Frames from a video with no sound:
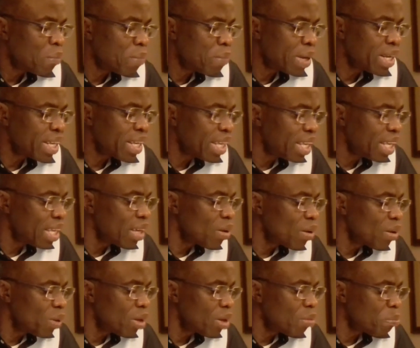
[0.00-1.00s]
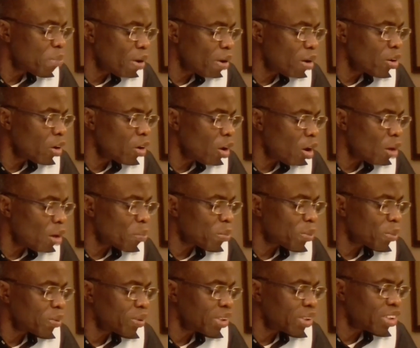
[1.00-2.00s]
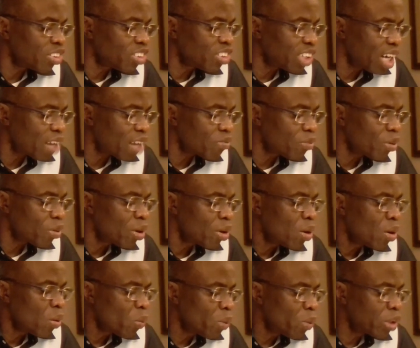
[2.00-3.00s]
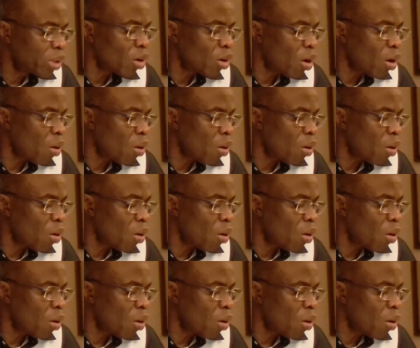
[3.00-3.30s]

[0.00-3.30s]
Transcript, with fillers: but he will burn up the chaff with